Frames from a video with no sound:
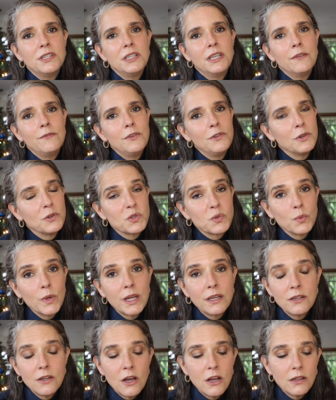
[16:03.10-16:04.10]
to give you those
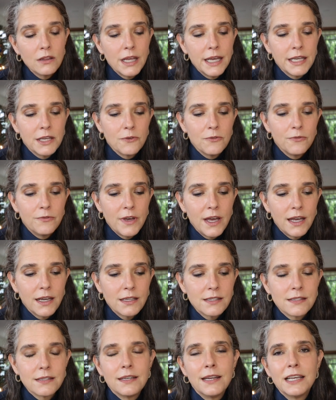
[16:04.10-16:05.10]
retinol-like
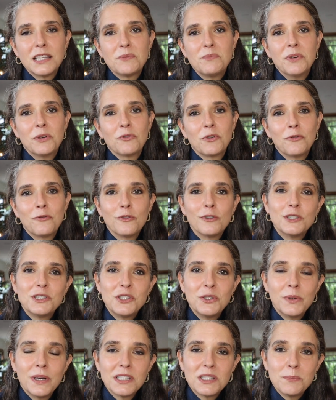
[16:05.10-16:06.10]
effects. It has been referred
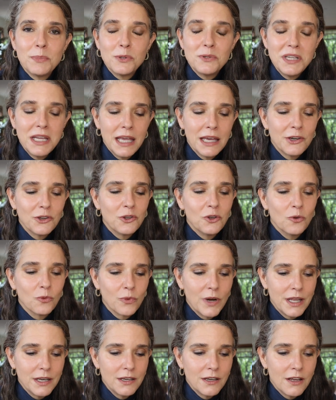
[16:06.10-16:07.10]
to as a botanical
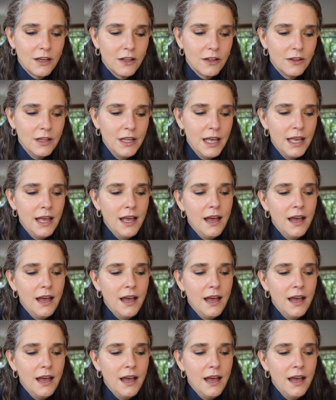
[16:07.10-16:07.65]
retinol.